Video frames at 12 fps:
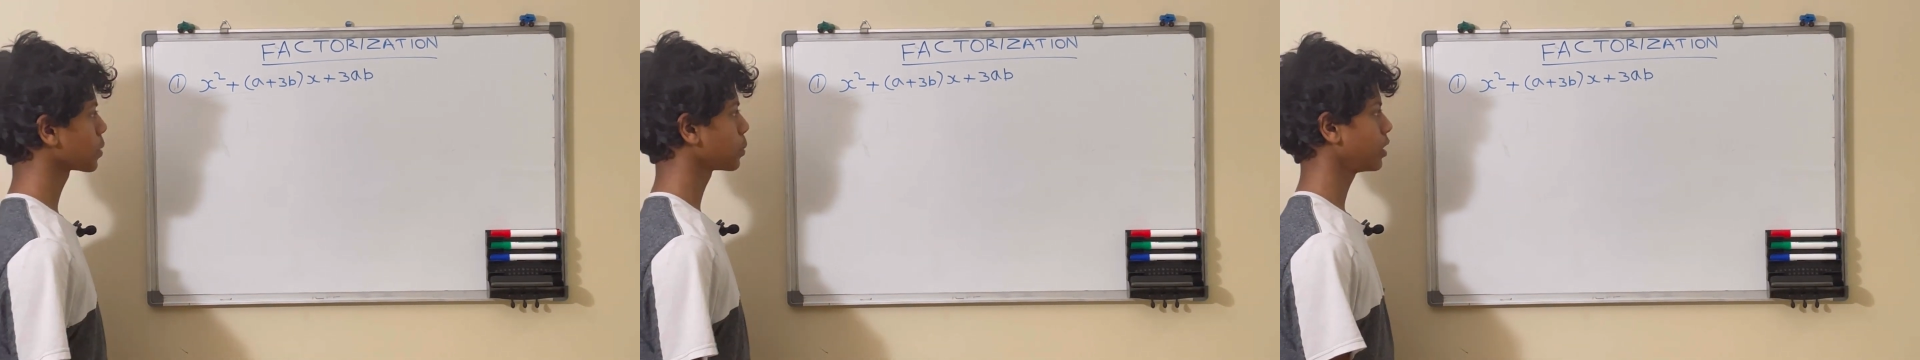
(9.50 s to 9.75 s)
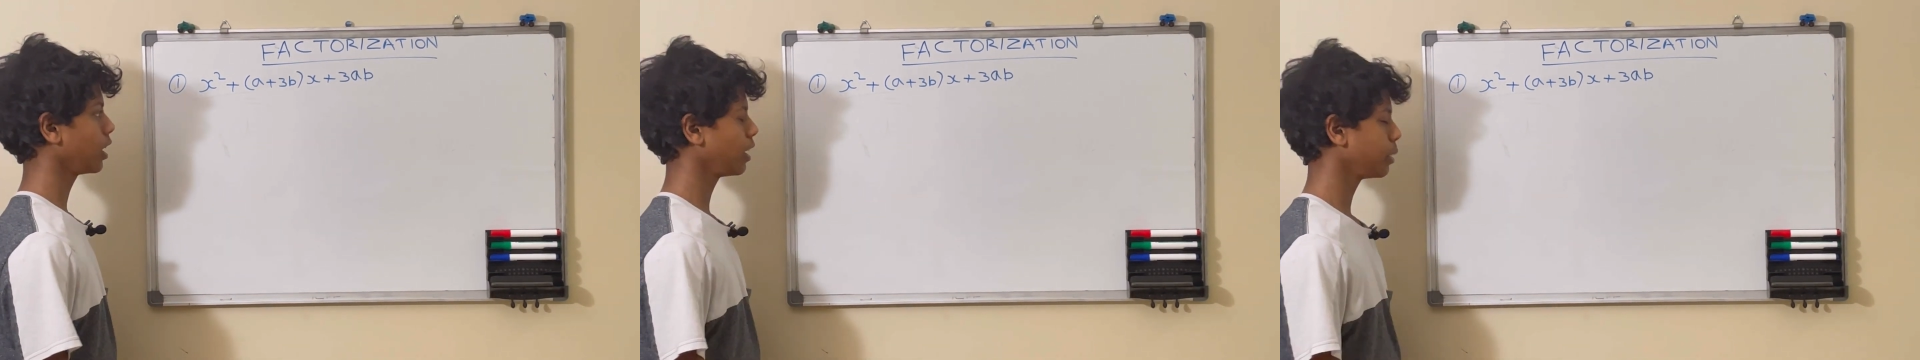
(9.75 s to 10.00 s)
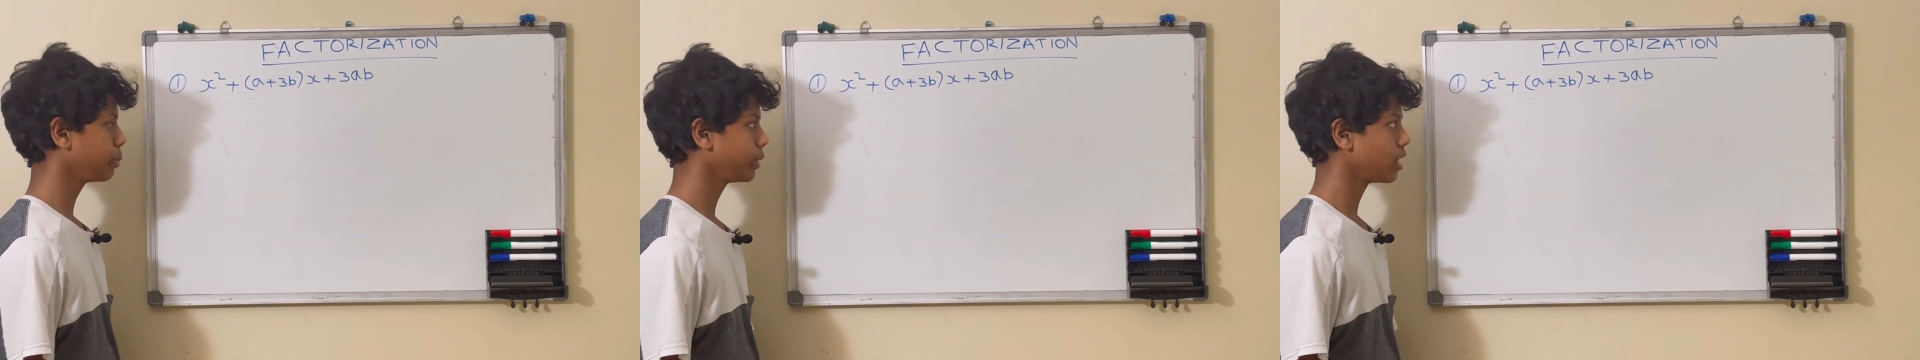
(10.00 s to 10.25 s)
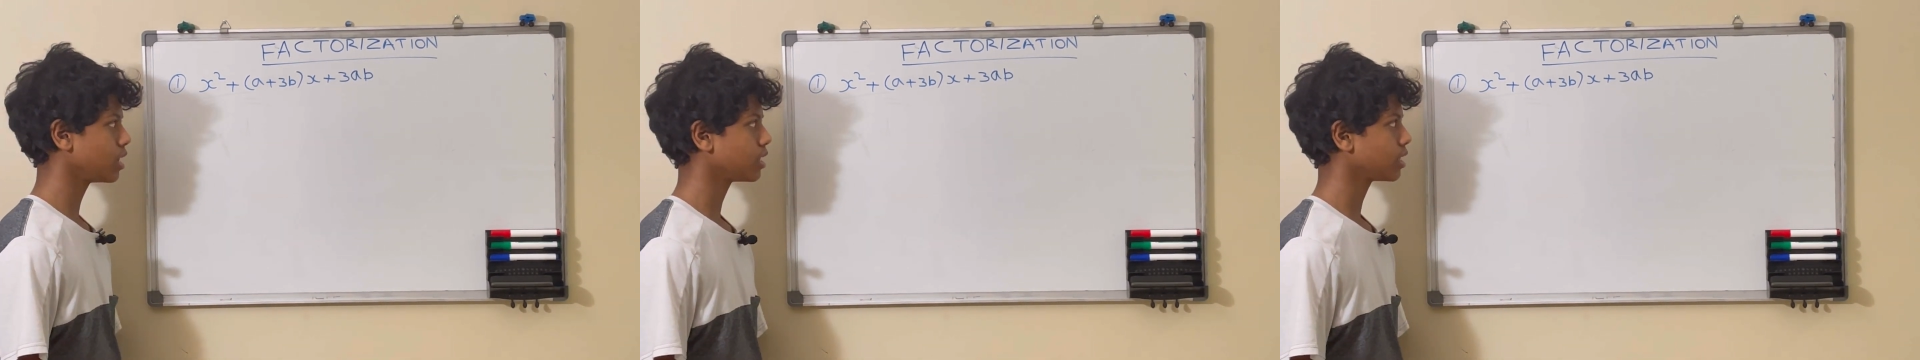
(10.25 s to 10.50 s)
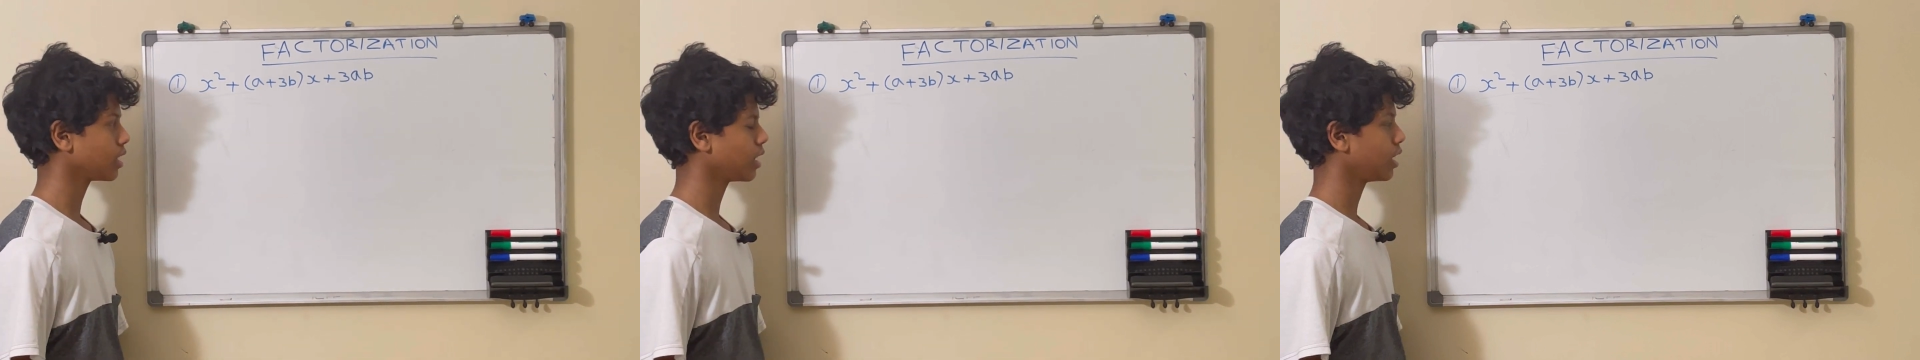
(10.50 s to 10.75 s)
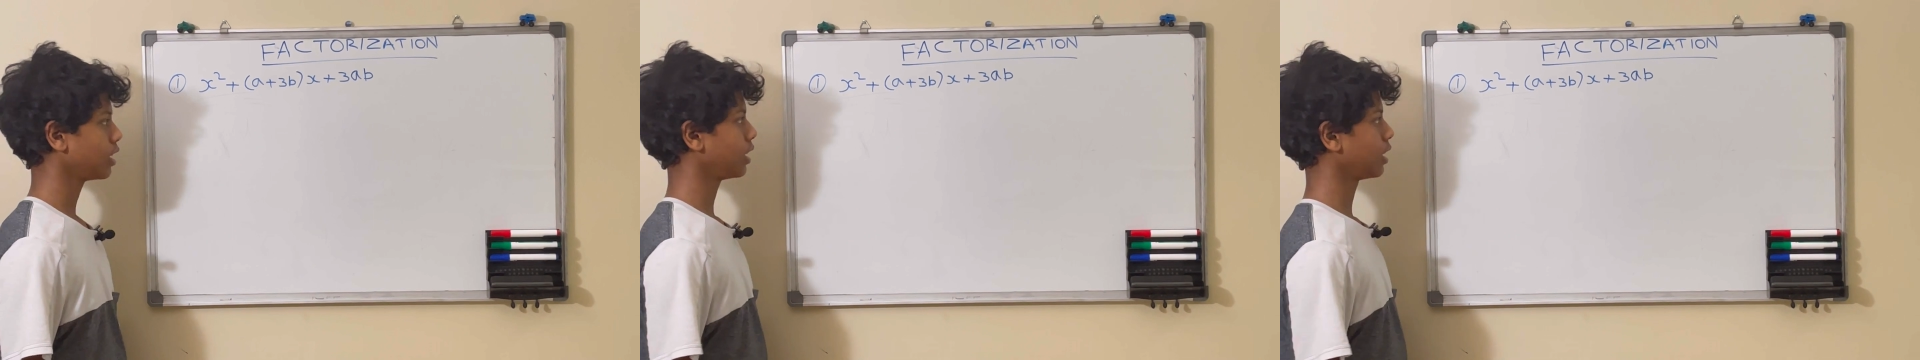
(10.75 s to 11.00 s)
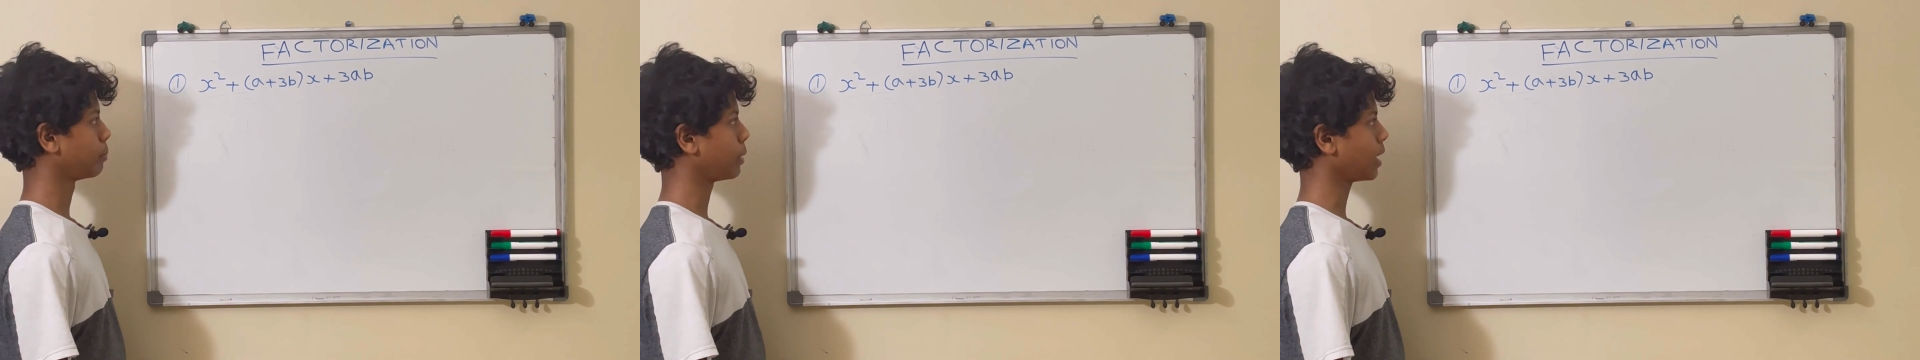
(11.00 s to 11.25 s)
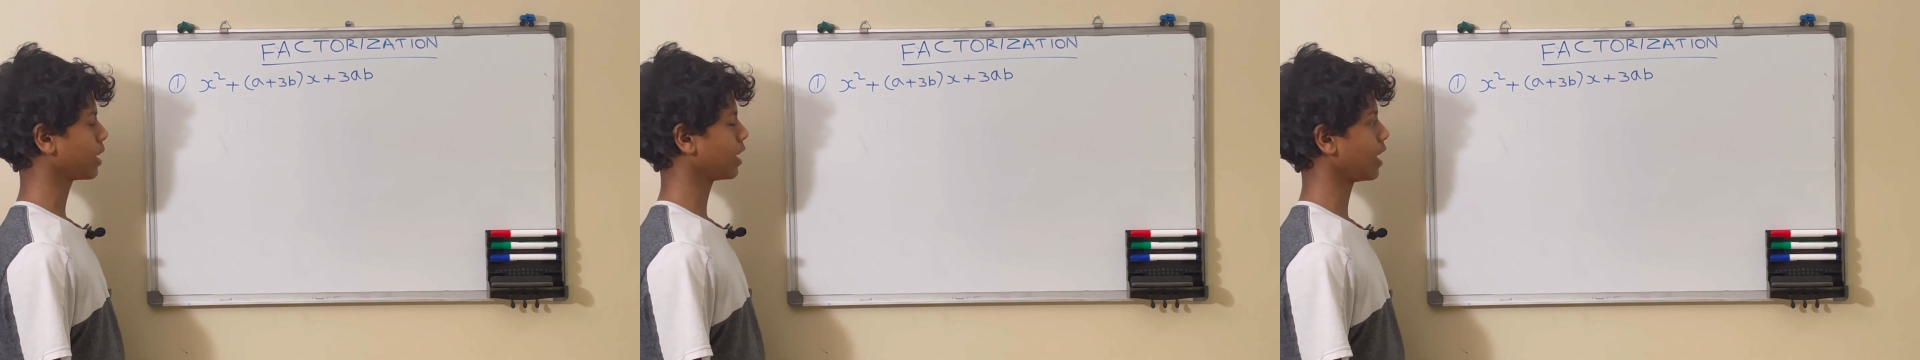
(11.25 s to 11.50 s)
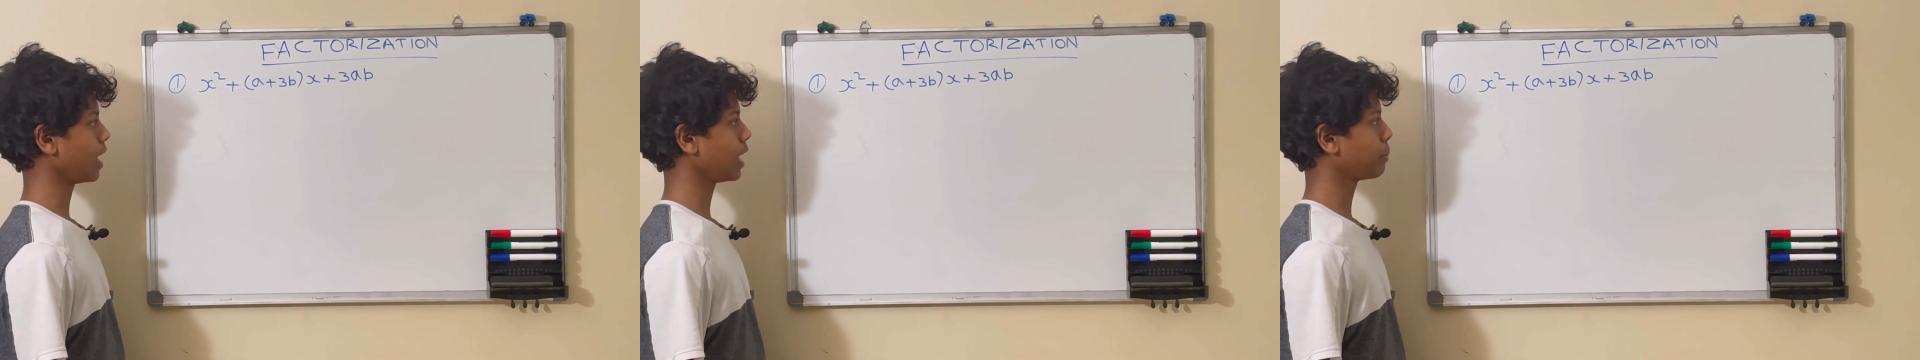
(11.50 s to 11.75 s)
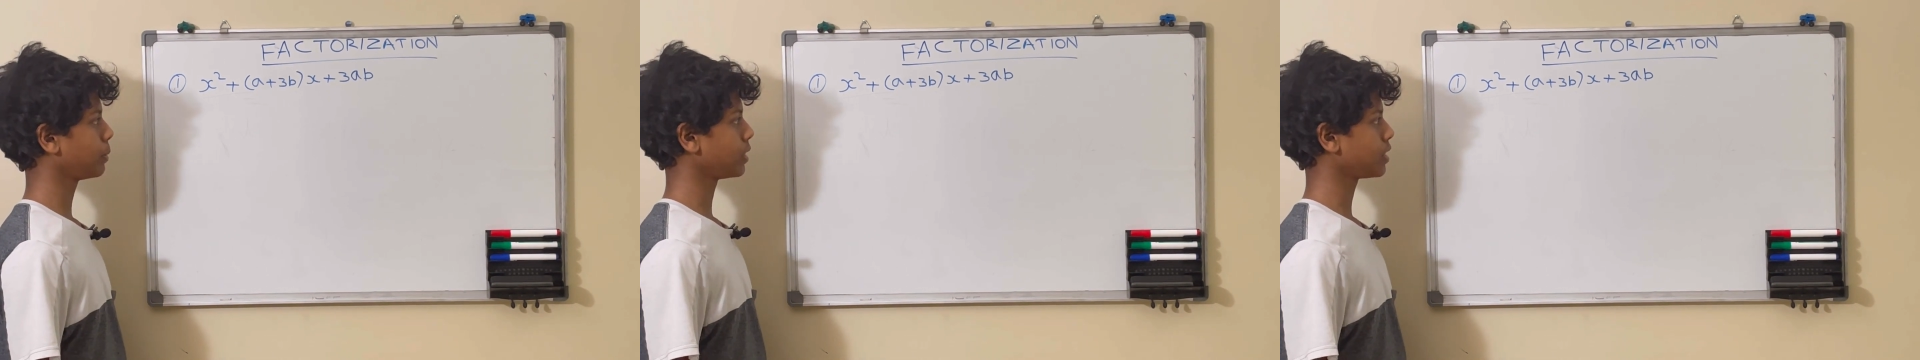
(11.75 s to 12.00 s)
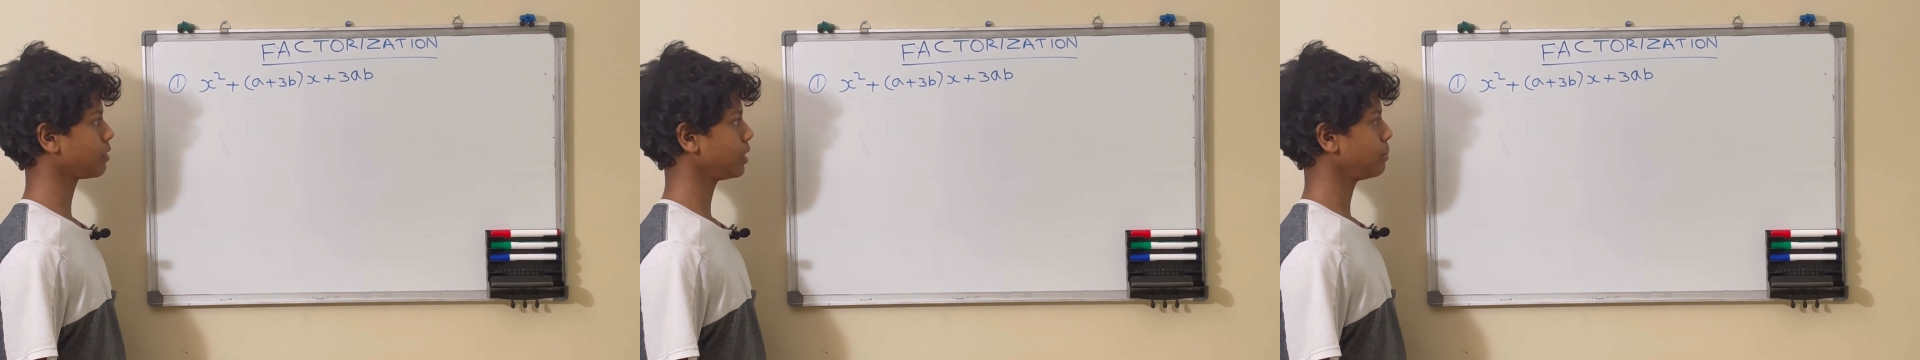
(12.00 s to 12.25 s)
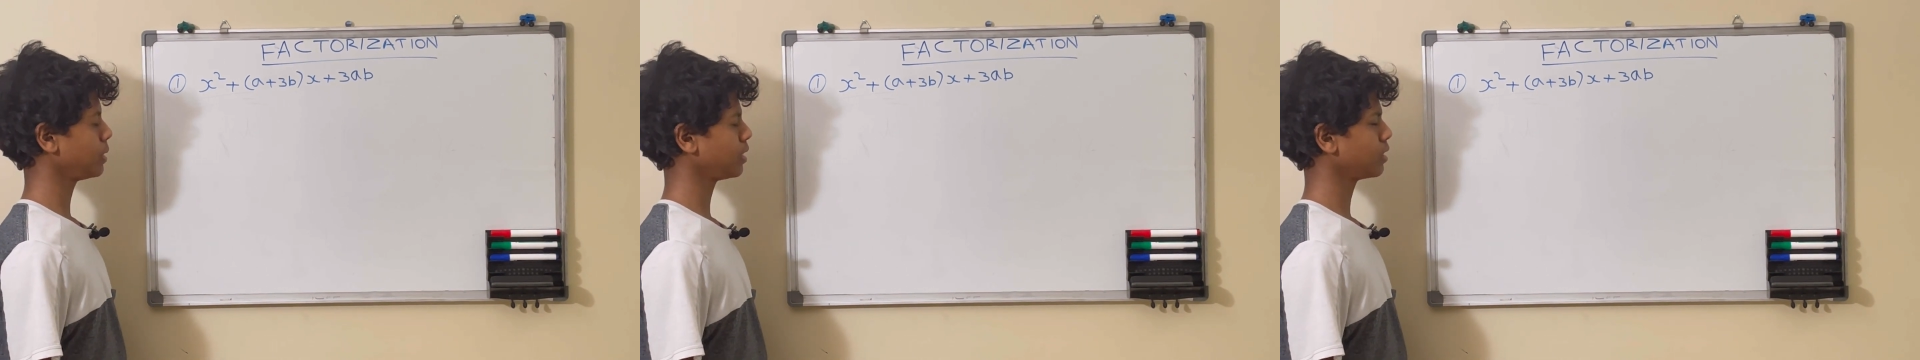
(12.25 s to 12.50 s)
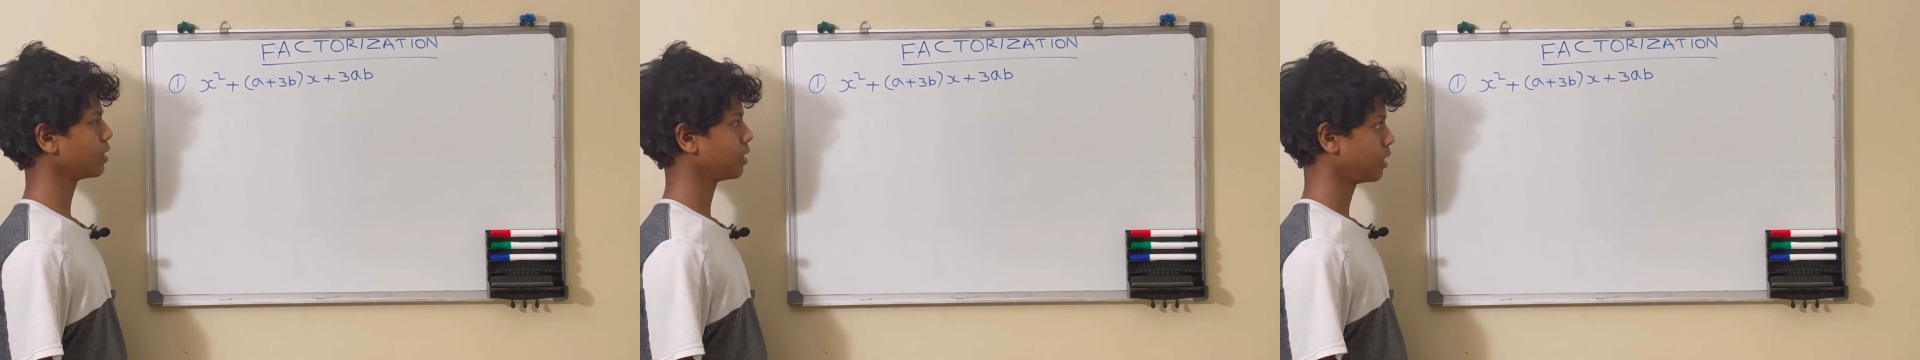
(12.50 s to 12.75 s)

squared plus bracket a plus 3b